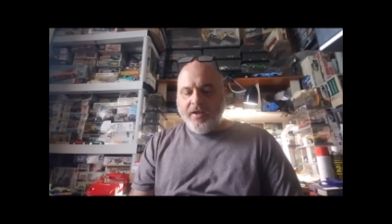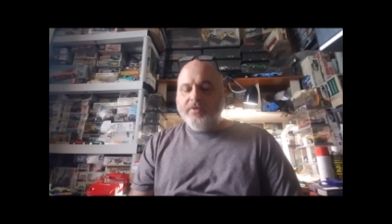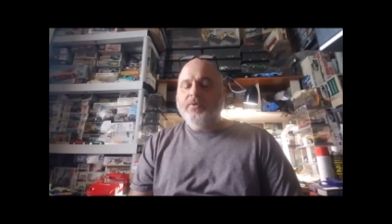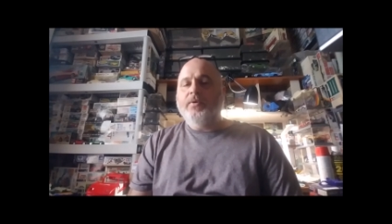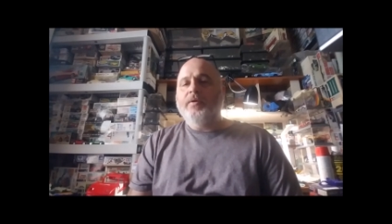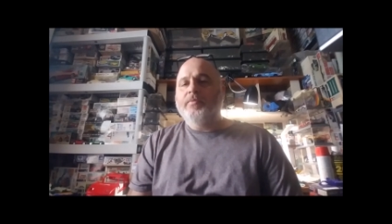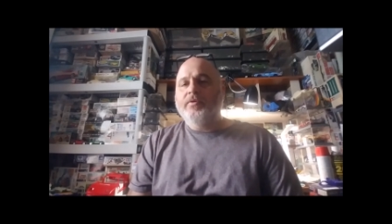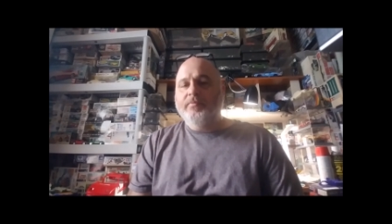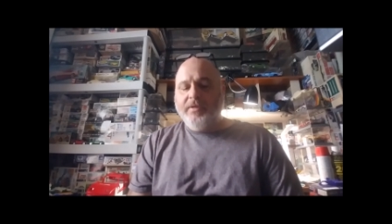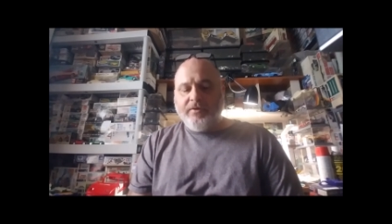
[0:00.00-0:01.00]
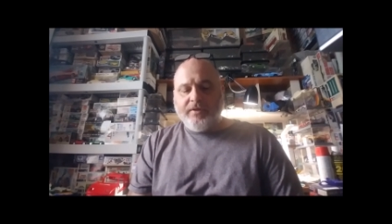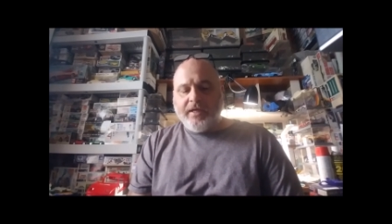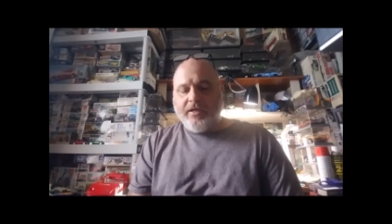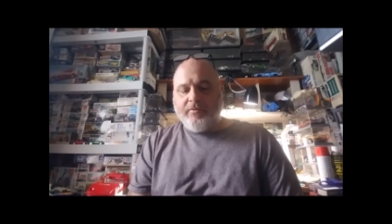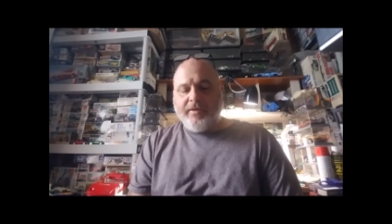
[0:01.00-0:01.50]
So what I'm going to build
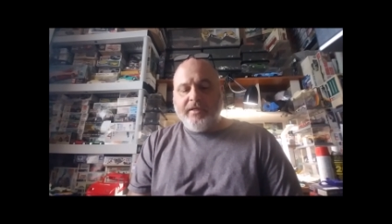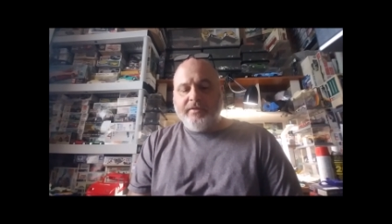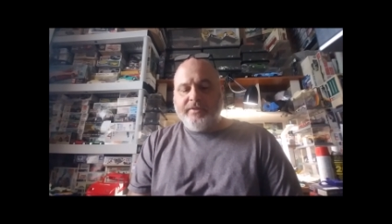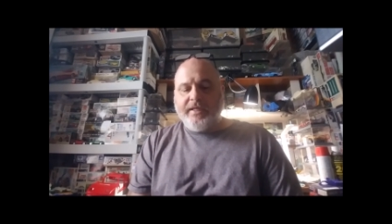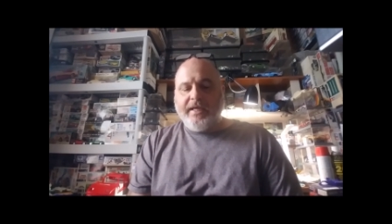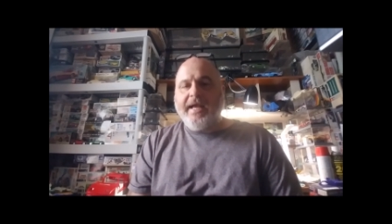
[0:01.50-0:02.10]
him is the